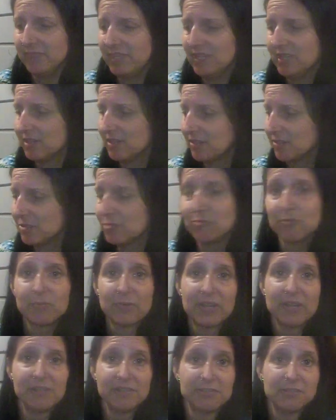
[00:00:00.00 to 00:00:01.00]
Doing
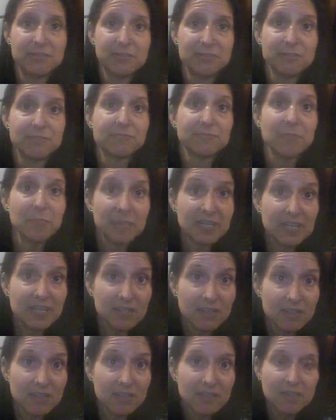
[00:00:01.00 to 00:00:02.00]
what I need to do for
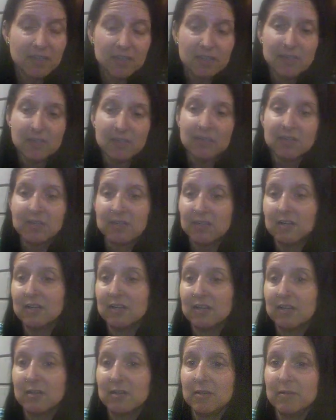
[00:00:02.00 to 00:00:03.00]
me.
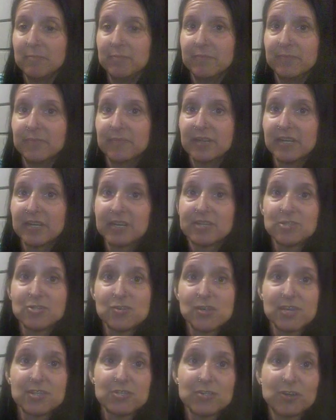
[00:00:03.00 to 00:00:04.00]
And I
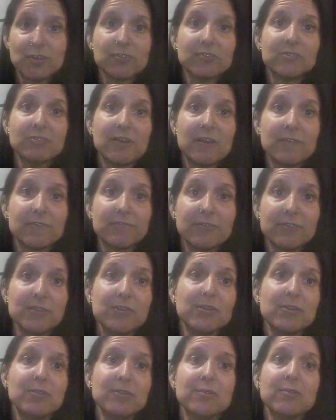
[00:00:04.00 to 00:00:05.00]
suggest you all do that for
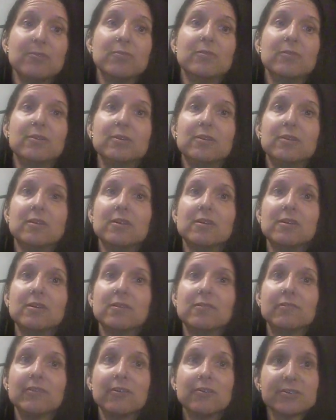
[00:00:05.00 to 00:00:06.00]
you.
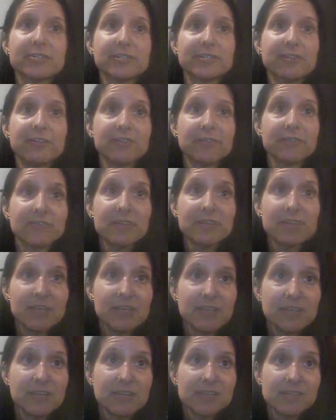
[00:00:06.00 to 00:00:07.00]
Focus on other
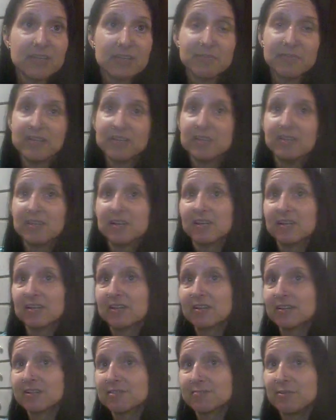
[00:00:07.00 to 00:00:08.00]
things. I mean,
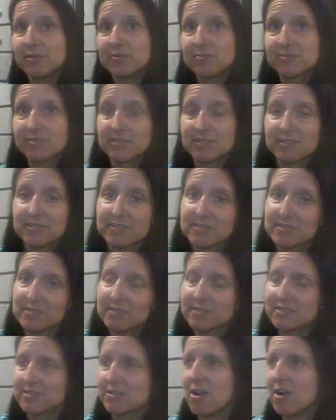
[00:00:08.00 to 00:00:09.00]
yeah, expose this
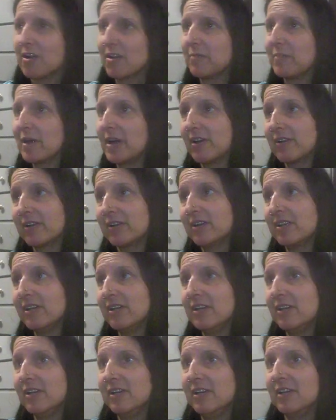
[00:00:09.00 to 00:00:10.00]
and then talk about it.
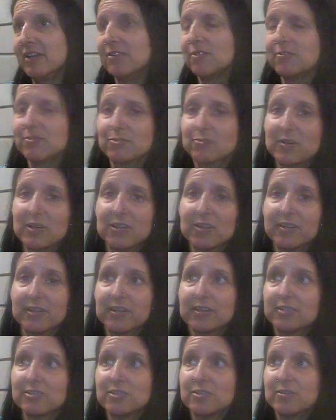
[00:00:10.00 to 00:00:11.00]
Don't dwell
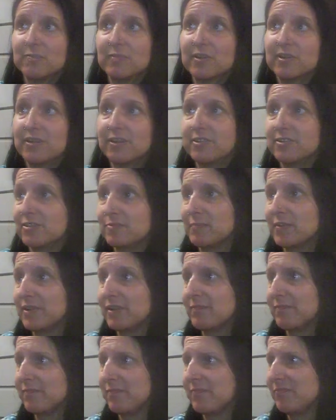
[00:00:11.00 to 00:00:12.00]
on it too much,
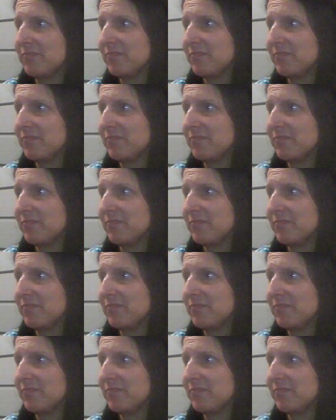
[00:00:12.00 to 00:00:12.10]
but